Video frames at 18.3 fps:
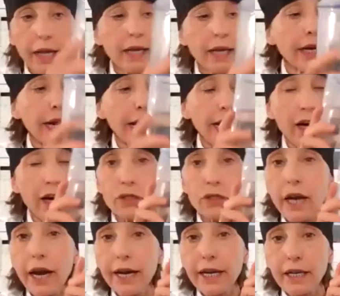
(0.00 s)
in an
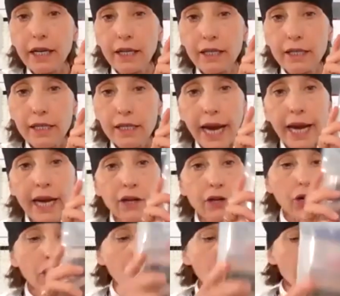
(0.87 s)
airtight
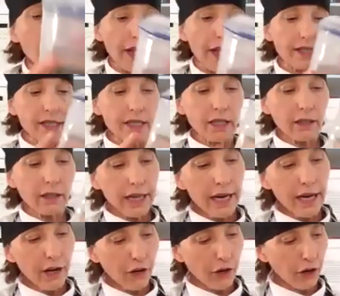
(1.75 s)
container that's
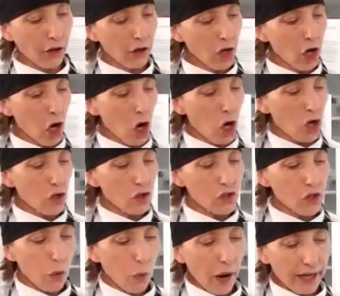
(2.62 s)
clear
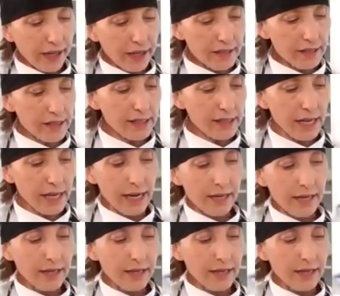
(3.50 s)
so I can see